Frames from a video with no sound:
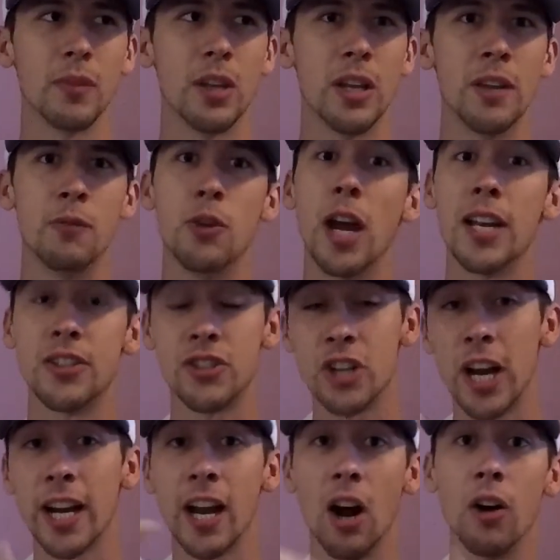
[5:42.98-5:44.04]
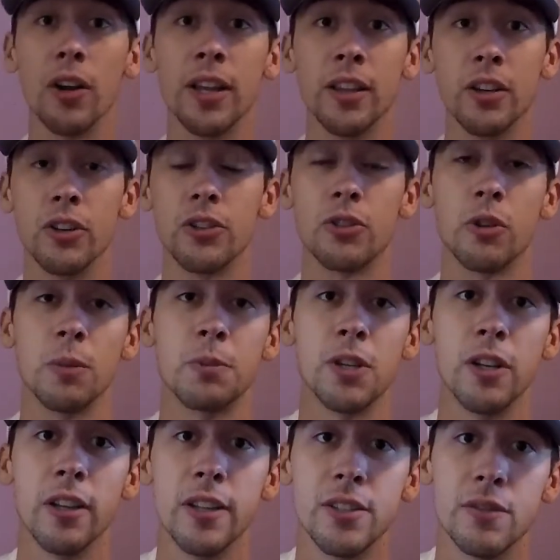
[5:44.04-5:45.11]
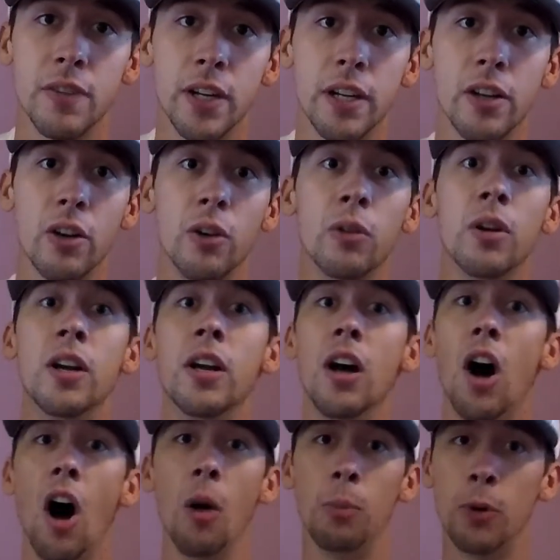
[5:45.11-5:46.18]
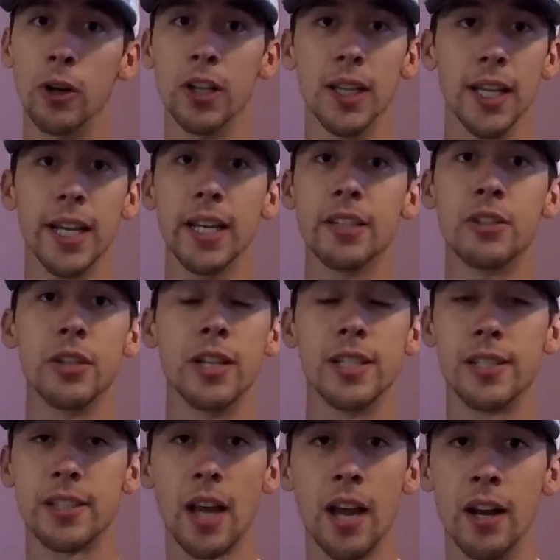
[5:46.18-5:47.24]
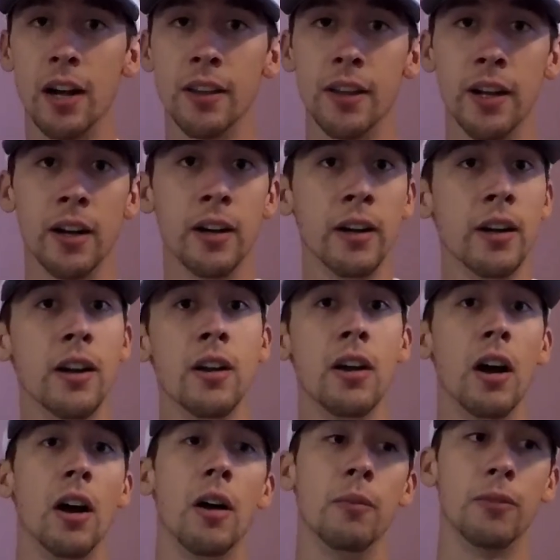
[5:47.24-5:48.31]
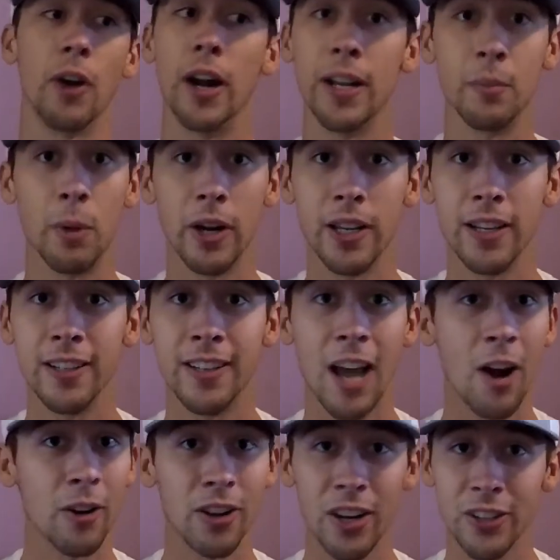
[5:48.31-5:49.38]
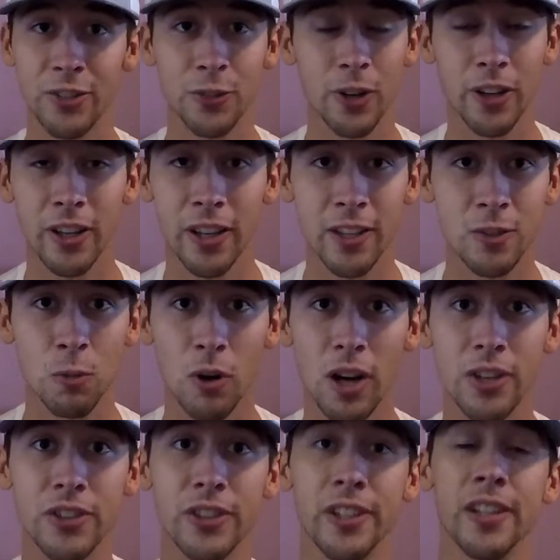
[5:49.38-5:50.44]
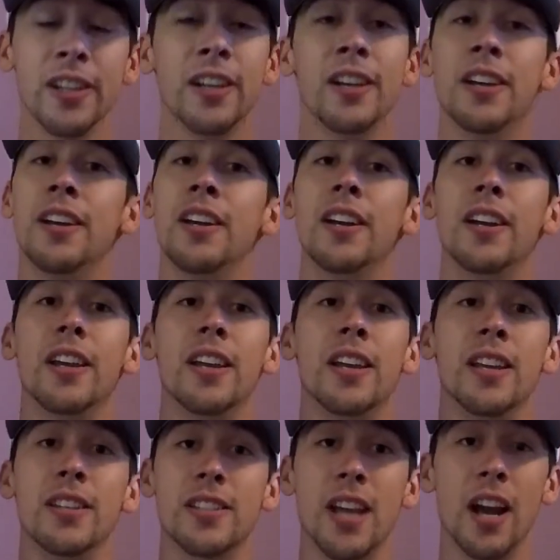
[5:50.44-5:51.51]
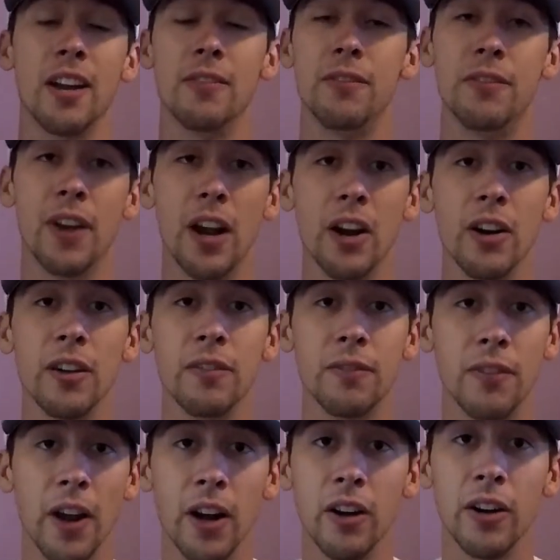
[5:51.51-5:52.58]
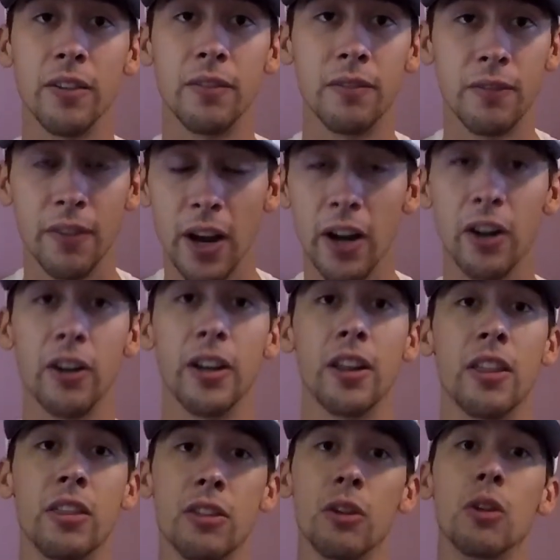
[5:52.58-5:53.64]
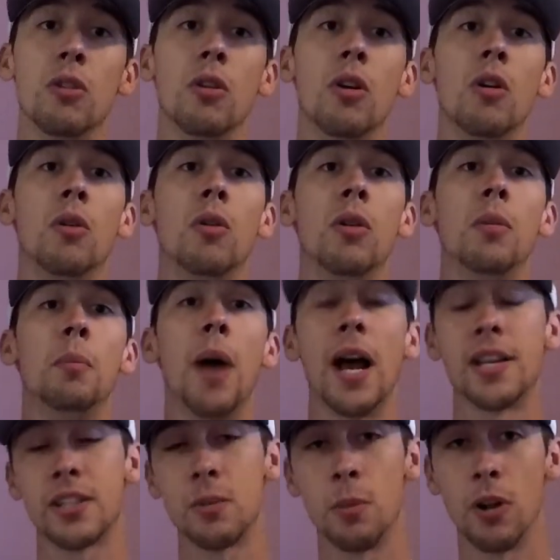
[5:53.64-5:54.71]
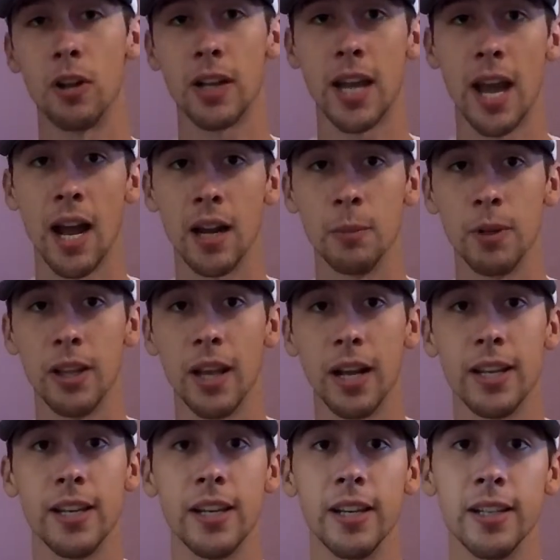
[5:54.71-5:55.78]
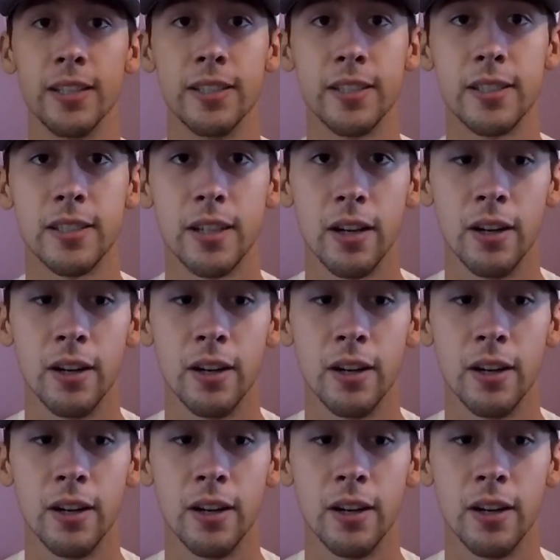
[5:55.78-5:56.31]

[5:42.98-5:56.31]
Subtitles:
If you guys check out in the description of this video, I'll put a link to his site on there. For anybody down in Australia that's watching, he's got a very, very, very thorough basketball academy that he has